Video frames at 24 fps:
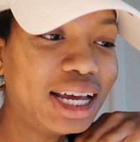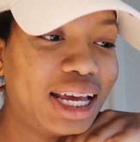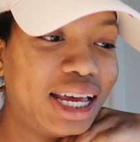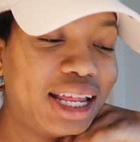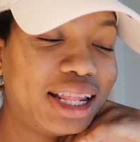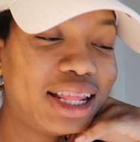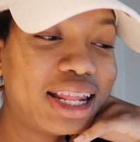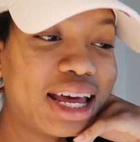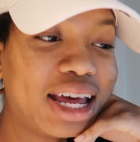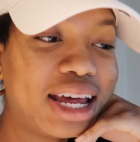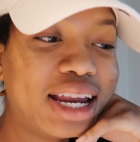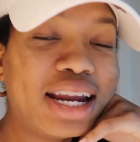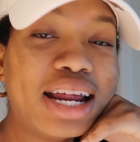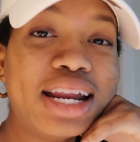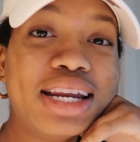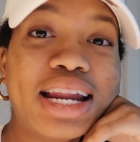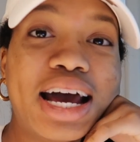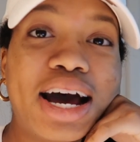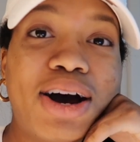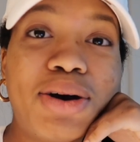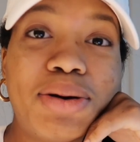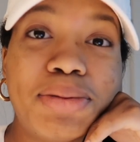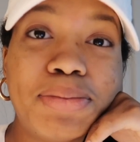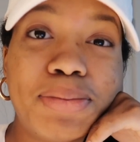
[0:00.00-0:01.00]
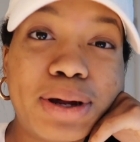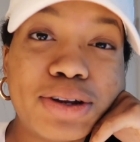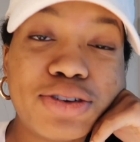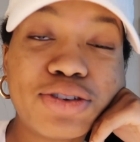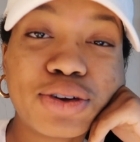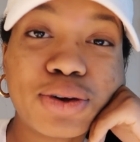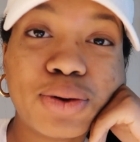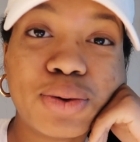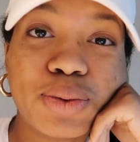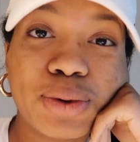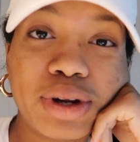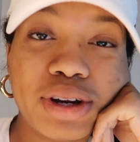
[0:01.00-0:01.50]
And then now I'm about
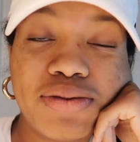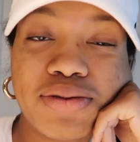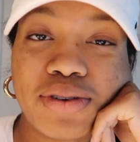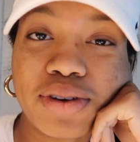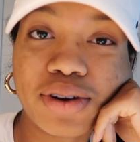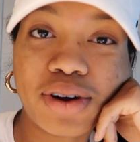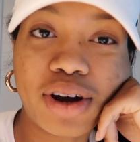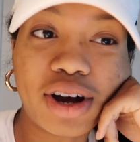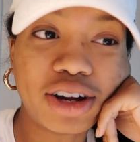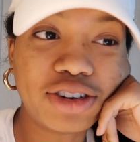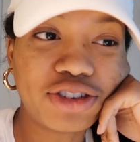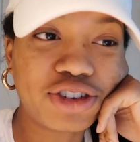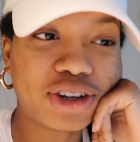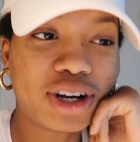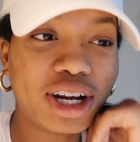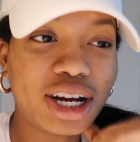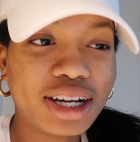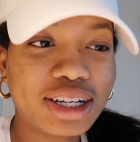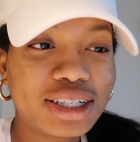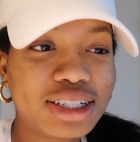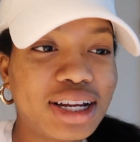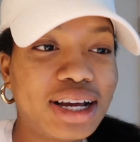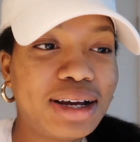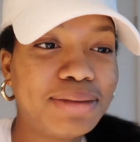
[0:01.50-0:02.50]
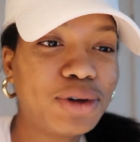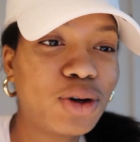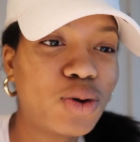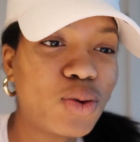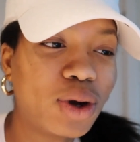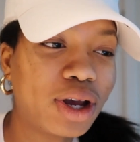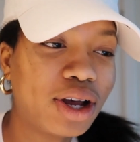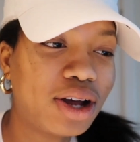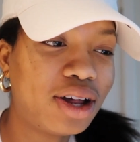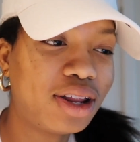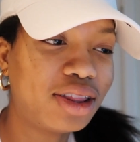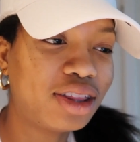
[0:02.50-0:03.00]
to go read for contracts. I'm
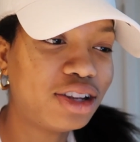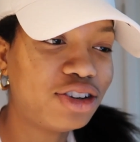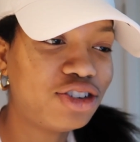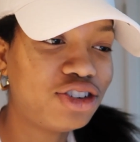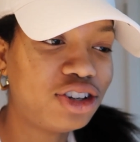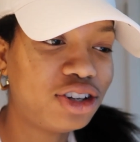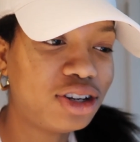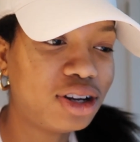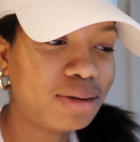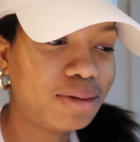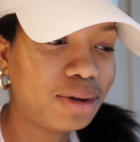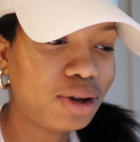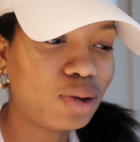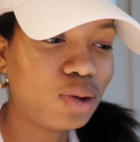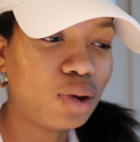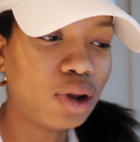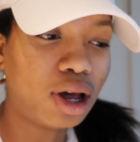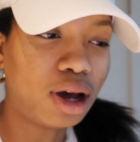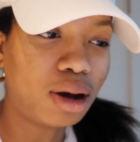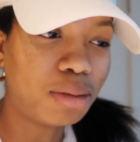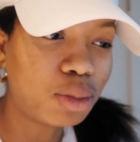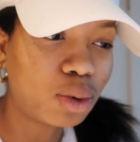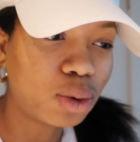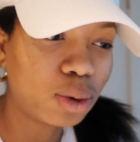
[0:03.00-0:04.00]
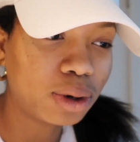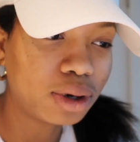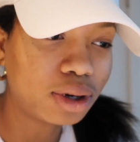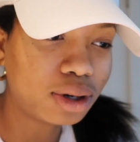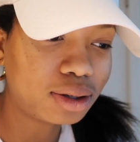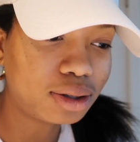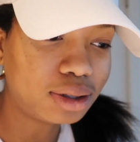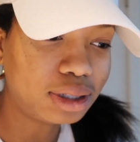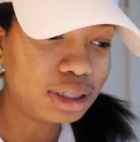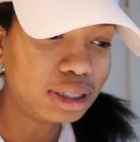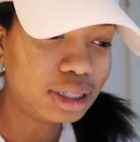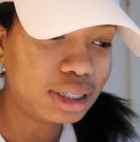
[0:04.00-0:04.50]
going on the GW Law
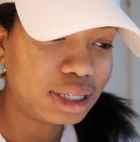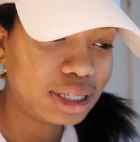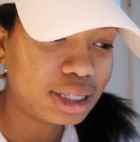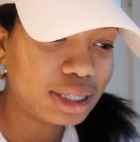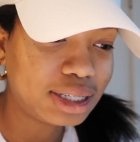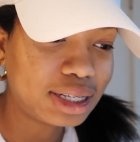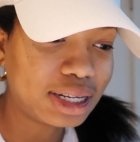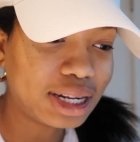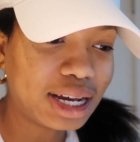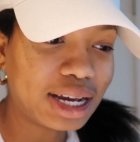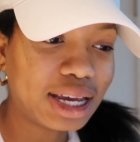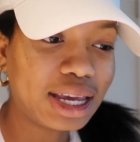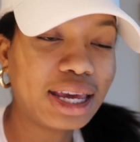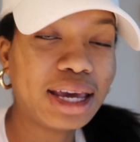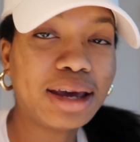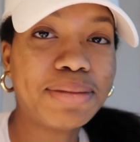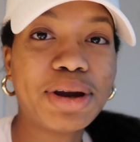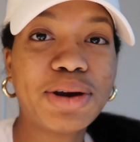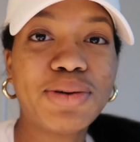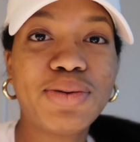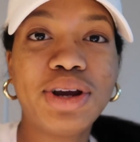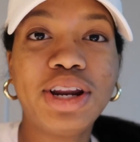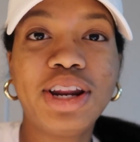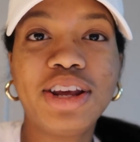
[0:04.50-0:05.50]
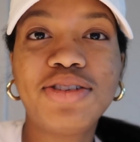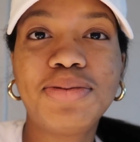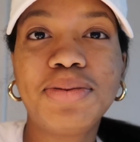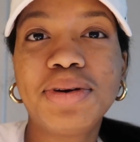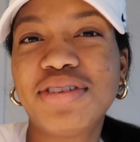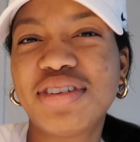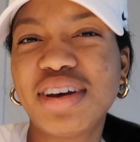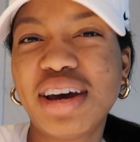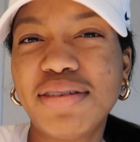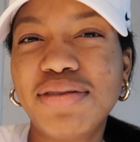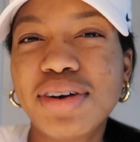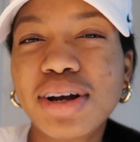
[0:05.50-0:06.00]
Portal so that I can get my readings
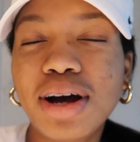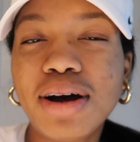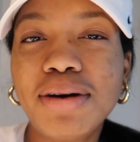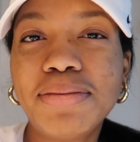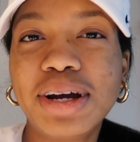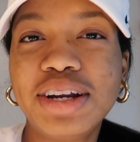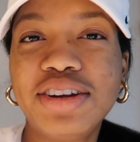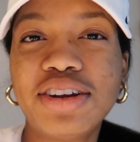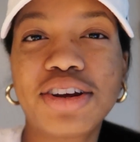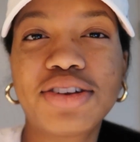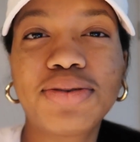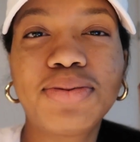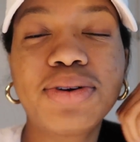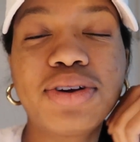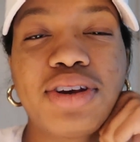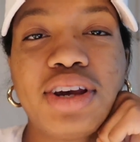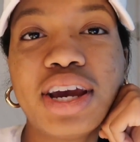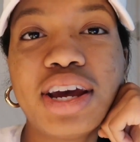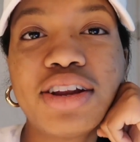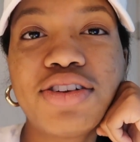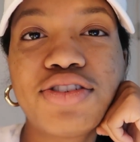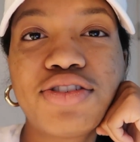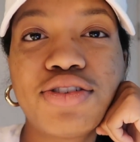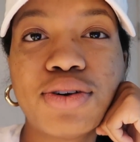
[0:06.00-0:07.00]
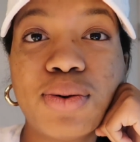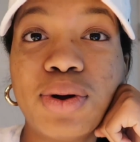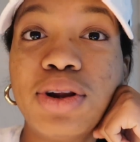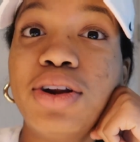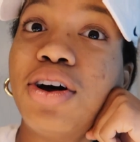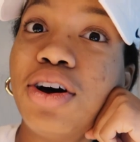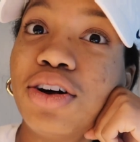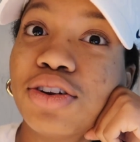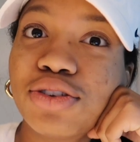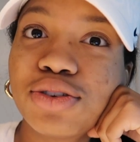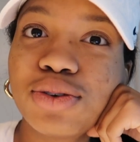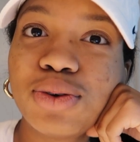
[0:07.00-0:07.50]
because I haven't got my textbook yet. So in
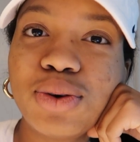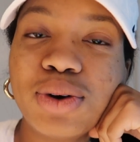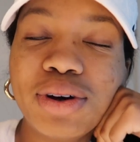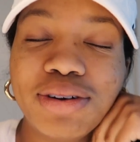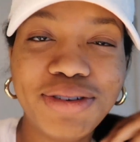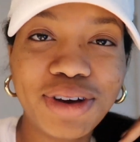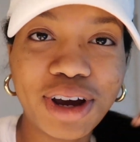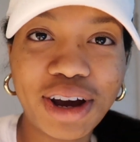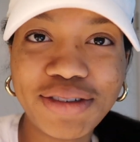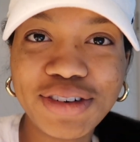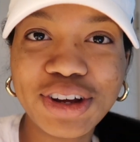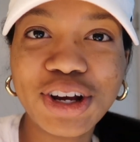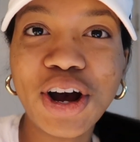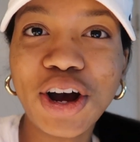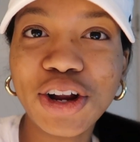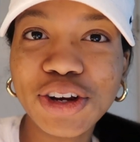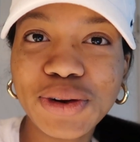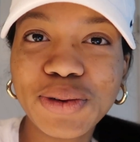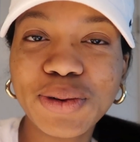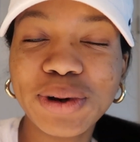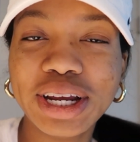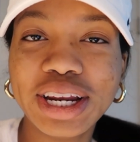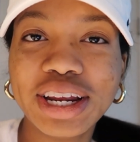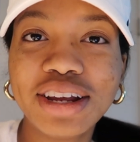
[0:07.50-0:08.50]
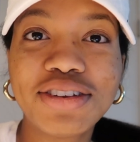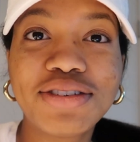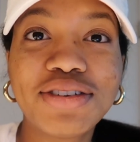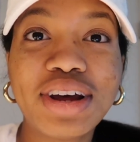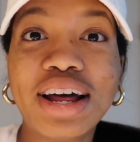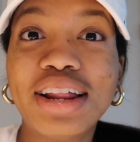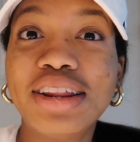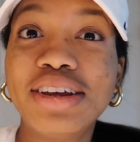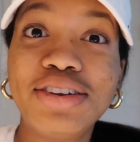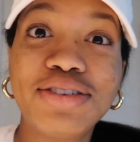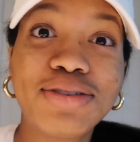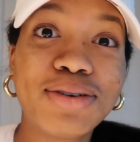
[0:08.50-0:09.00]
law school, if you haven't gotten your readings,
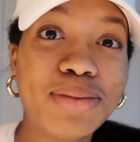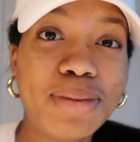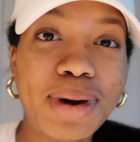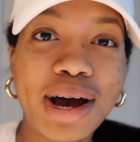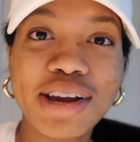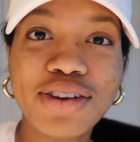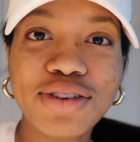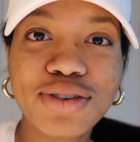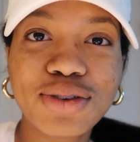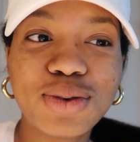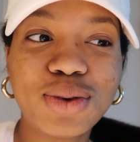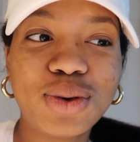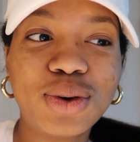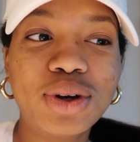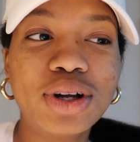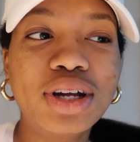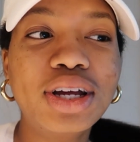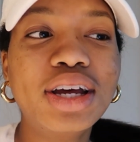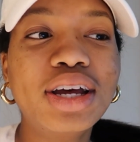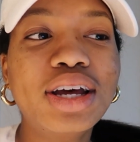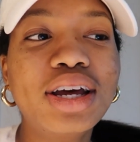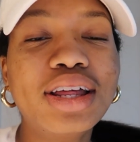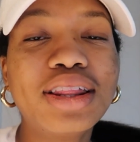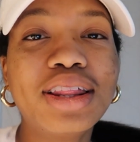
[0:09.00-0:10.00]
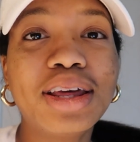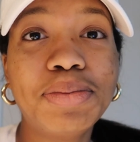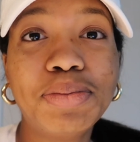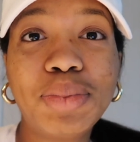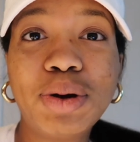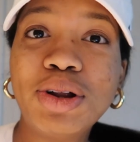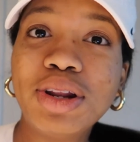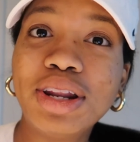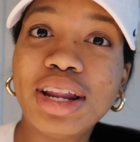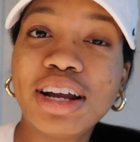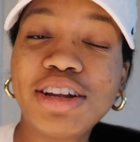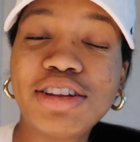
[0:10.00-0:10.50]
at least for my school, they
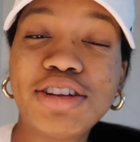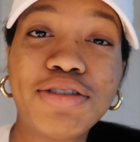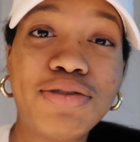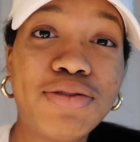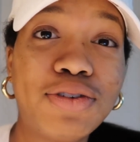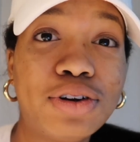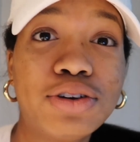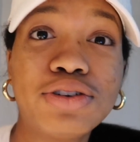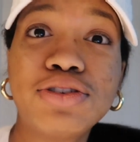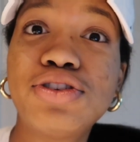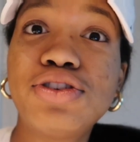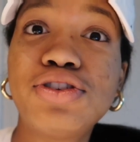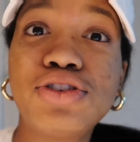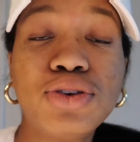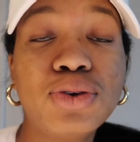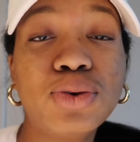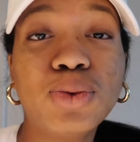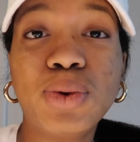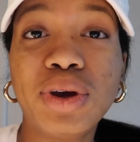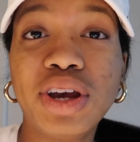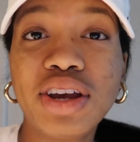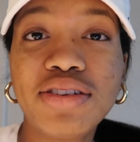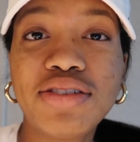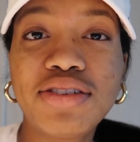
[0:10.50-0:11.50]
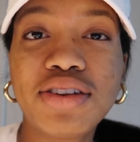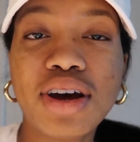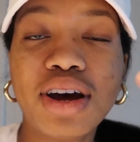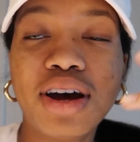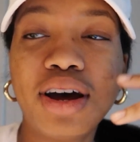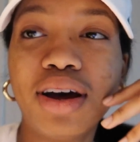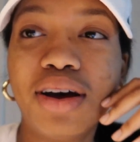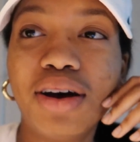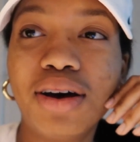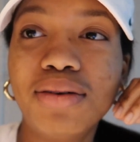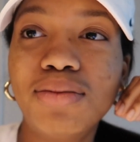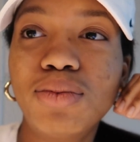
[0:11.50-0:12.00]
put like the first two weeks
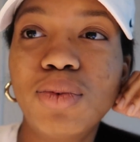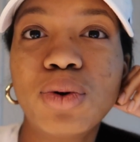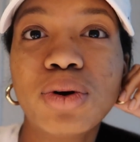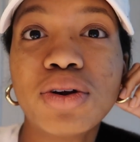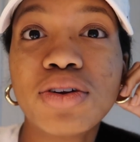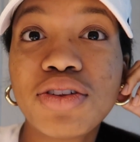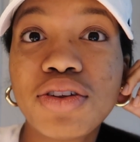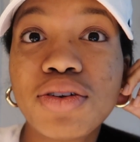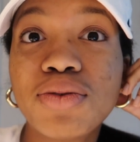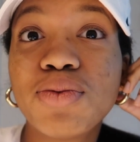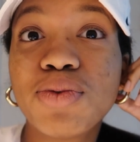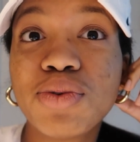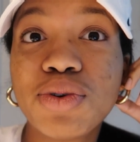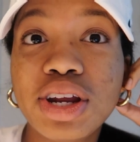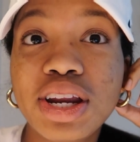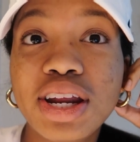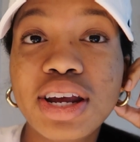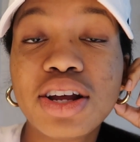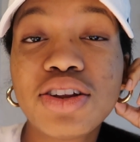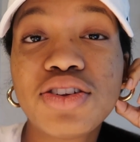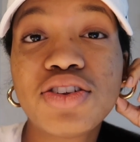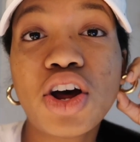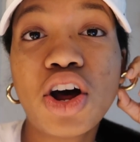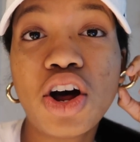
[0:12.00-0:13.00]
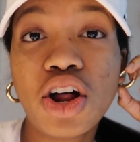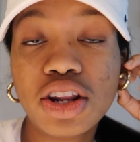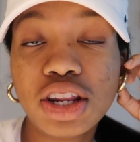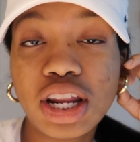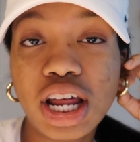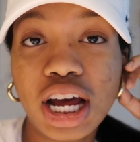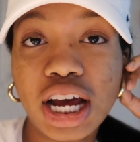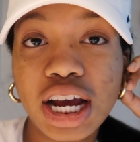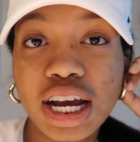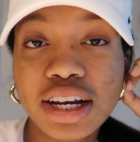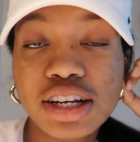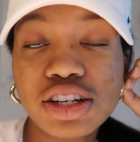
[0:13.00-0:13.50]
uh, worth of readings
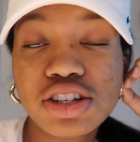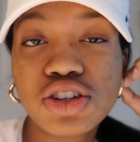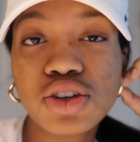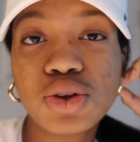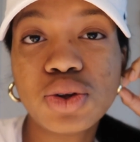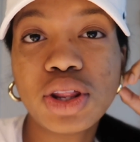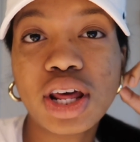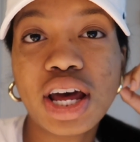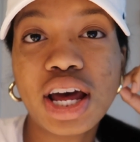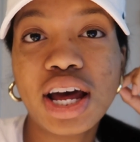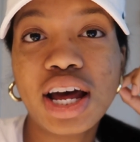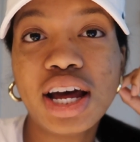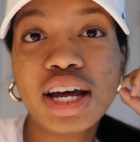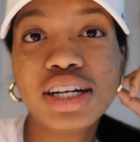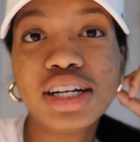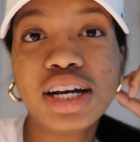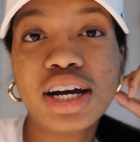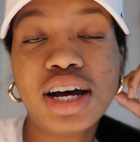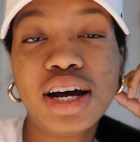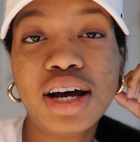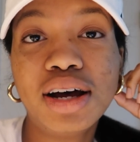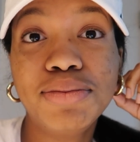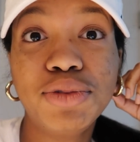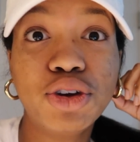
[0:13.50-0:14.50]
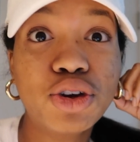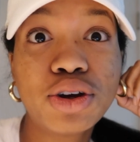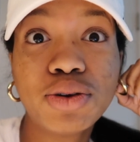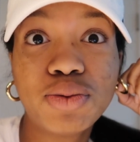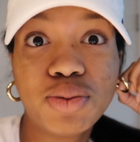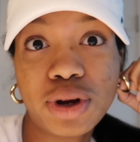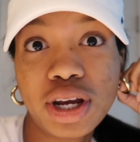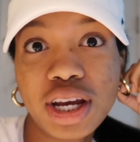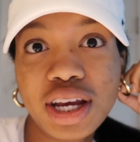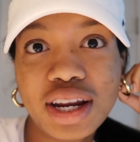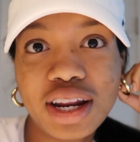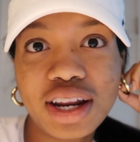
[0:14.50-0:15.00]
online so that um, you
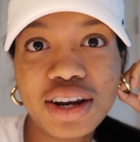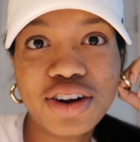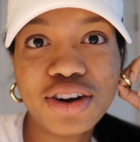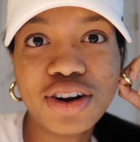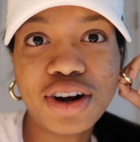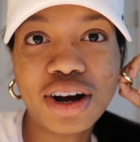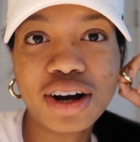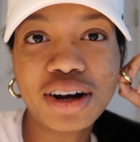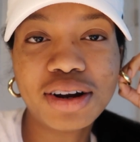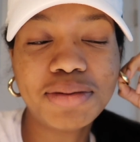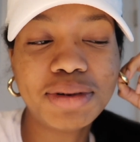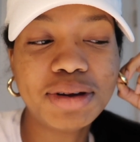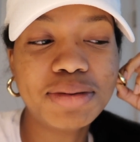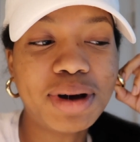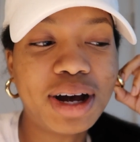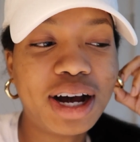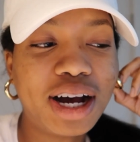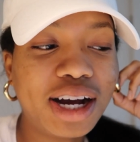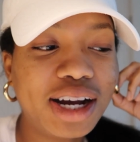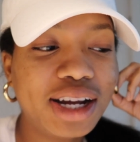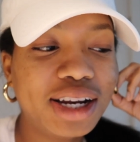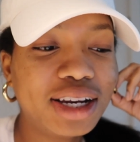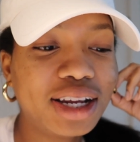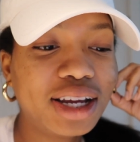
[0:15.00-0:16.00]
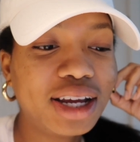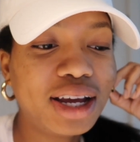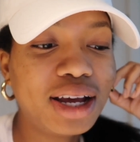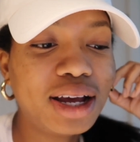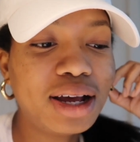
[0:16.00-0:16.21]
could read and you're not going to be behind.